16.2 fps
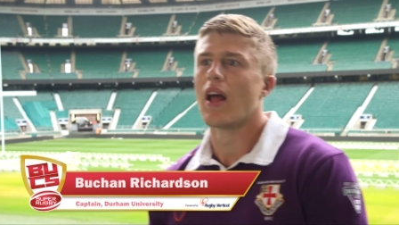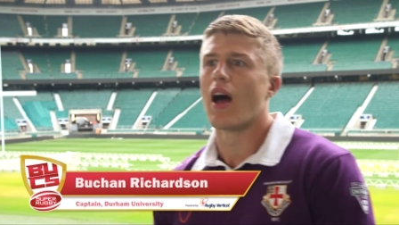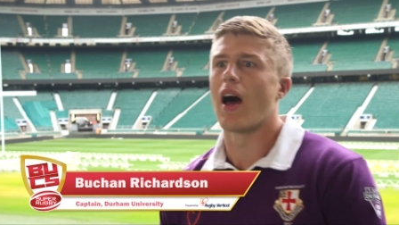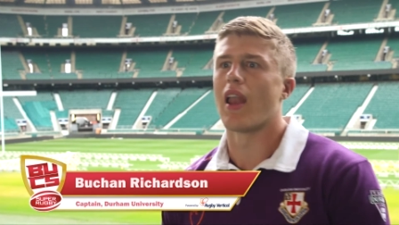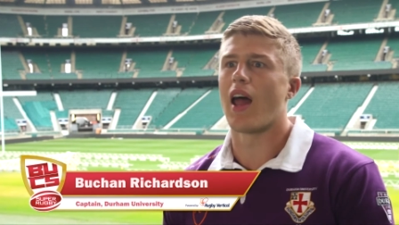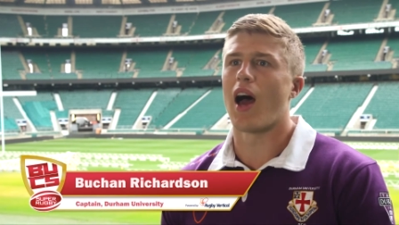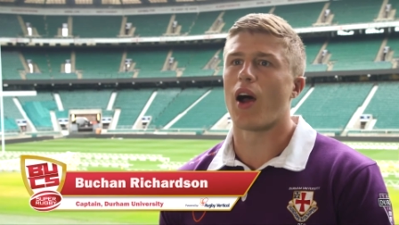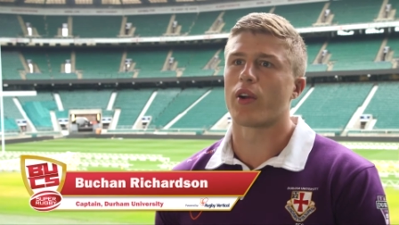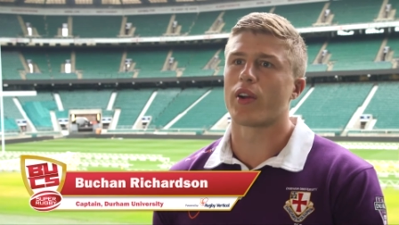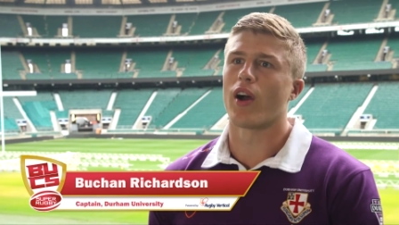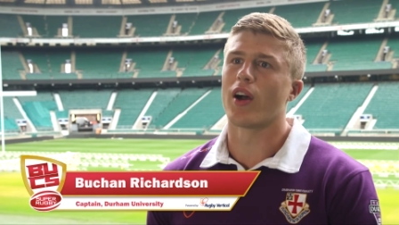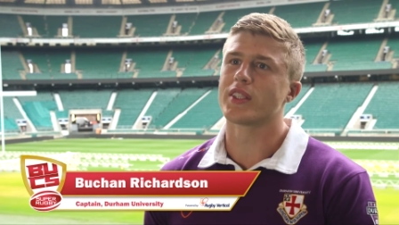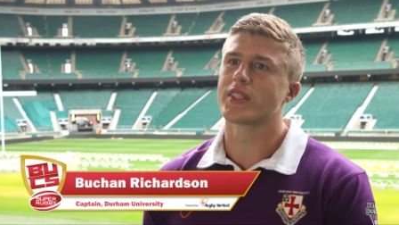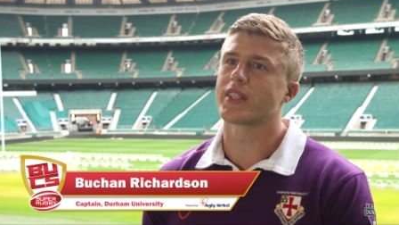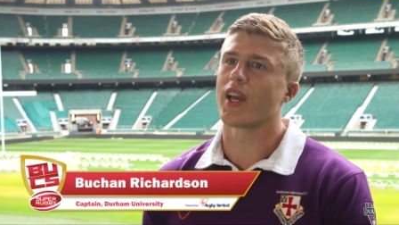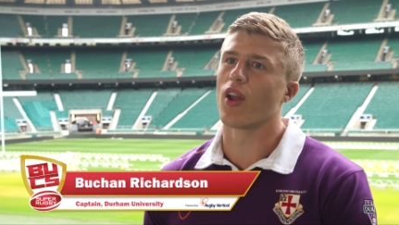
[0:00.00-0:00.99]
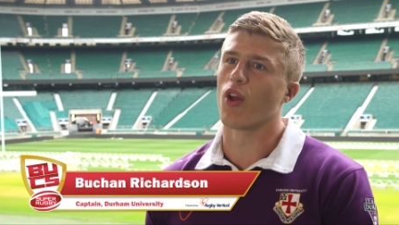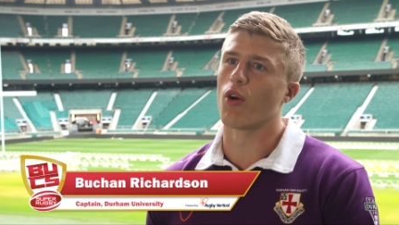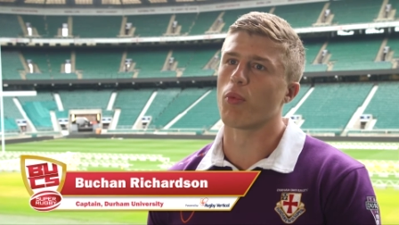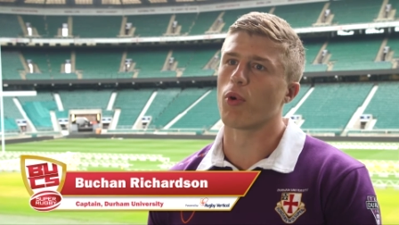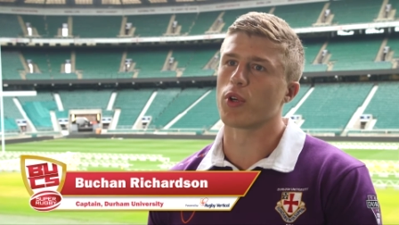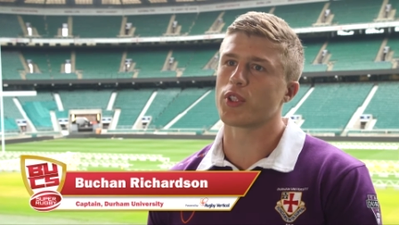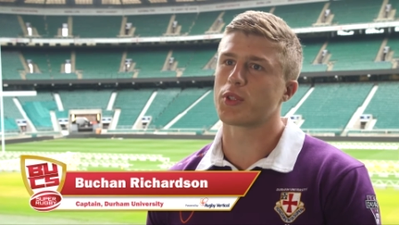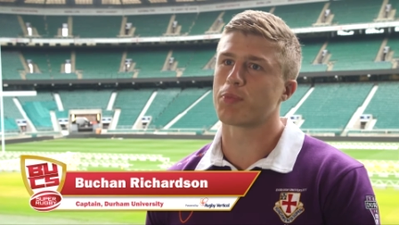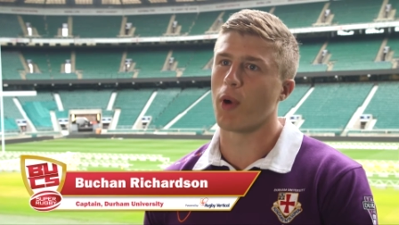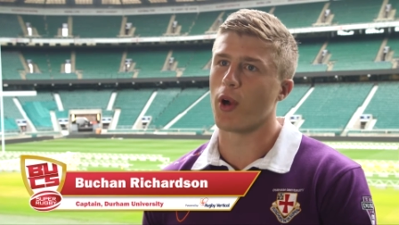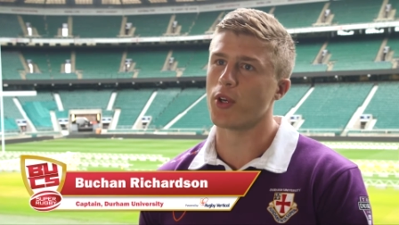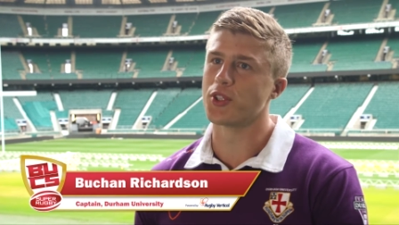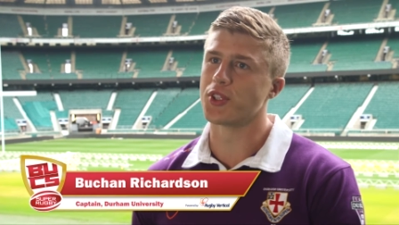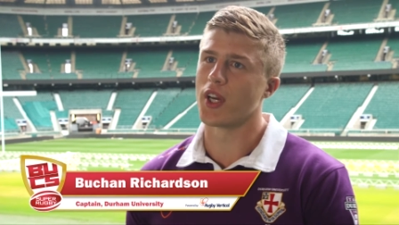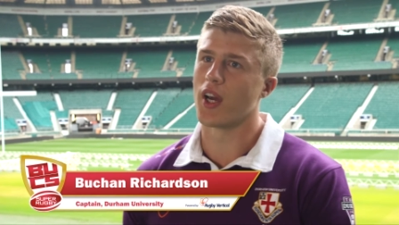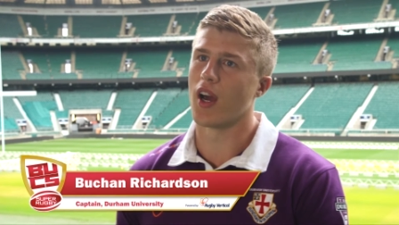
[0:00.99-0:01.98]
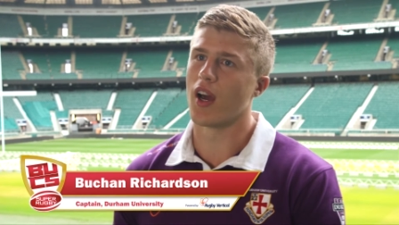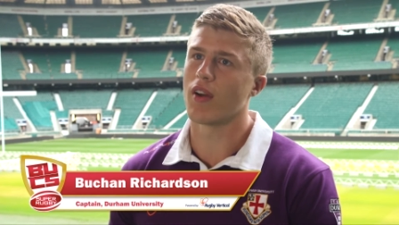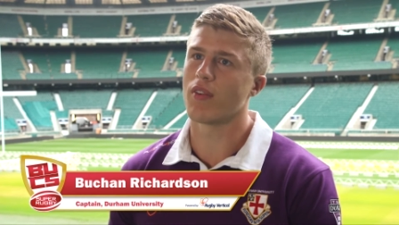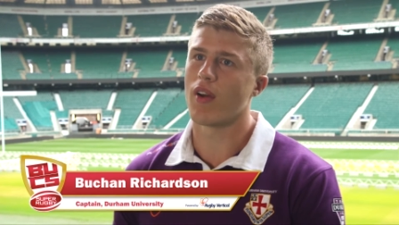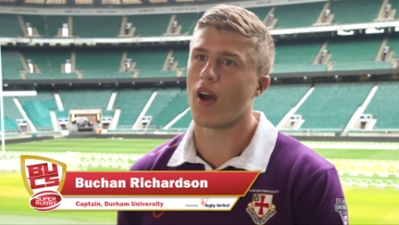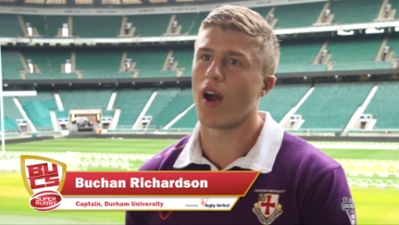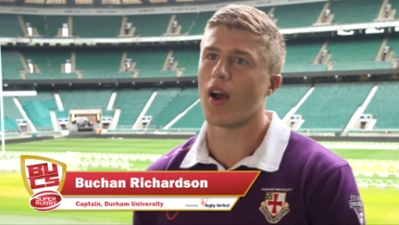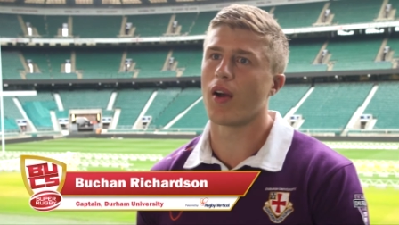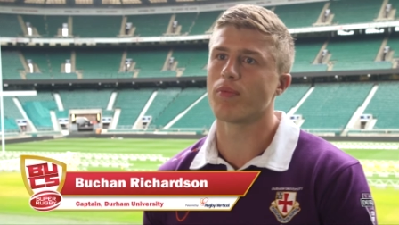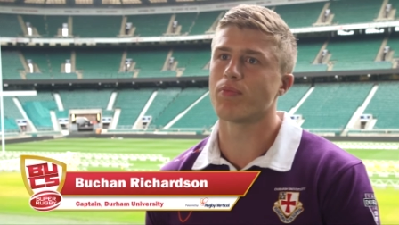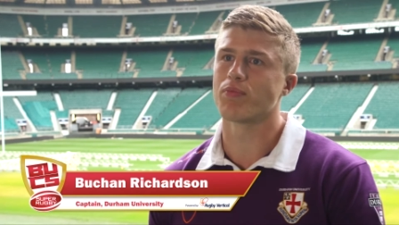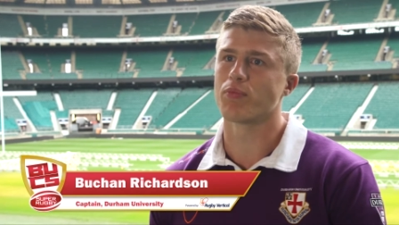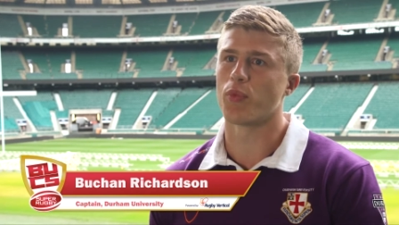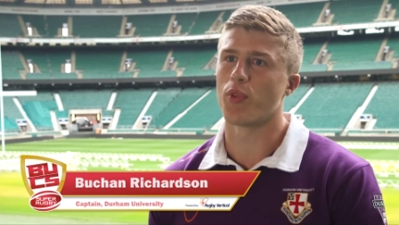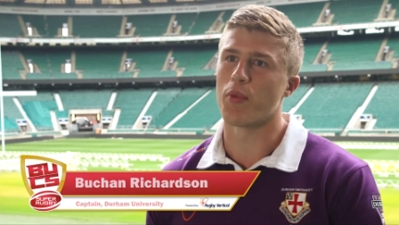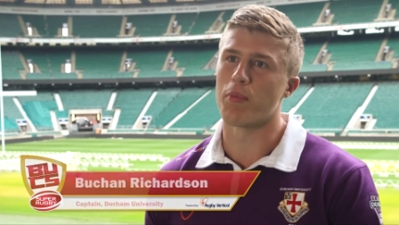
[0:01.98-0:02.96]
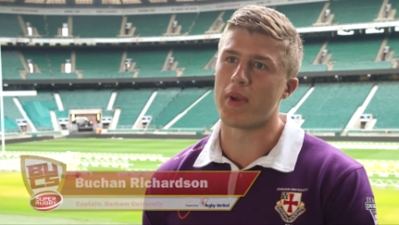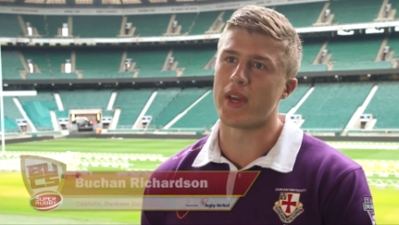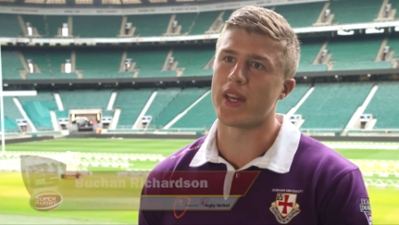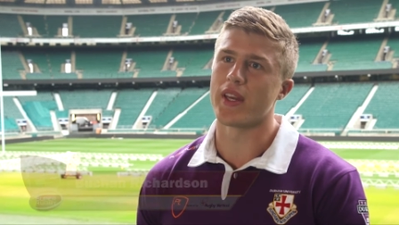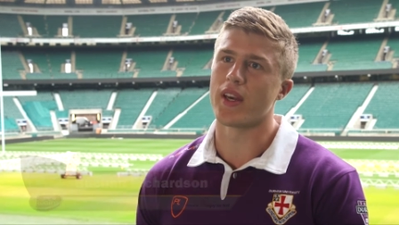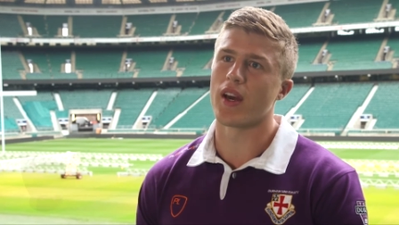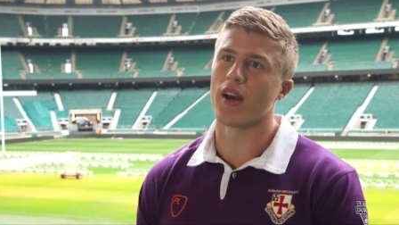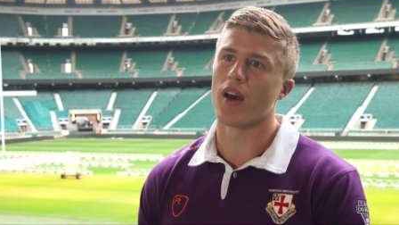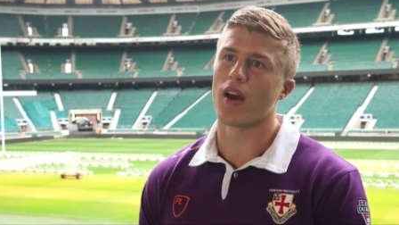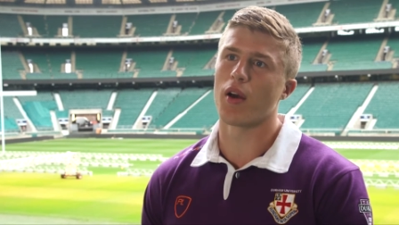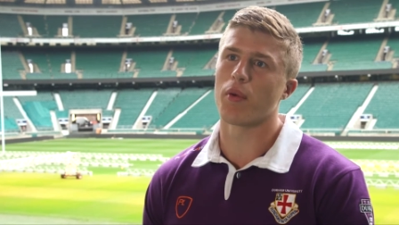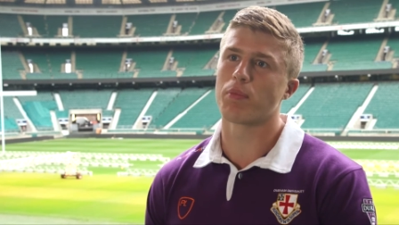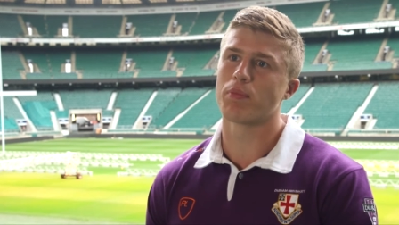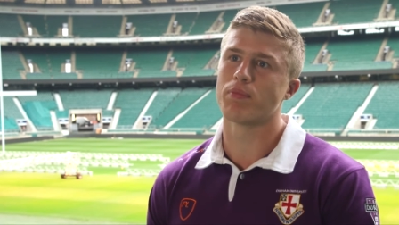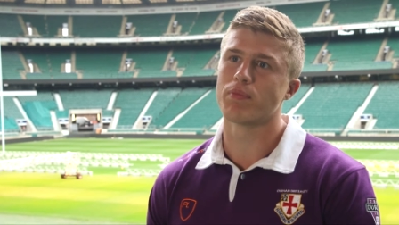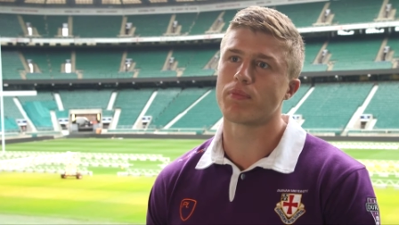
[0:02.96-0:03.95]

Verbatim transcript: allow guys to get a lot more exposure um, with the media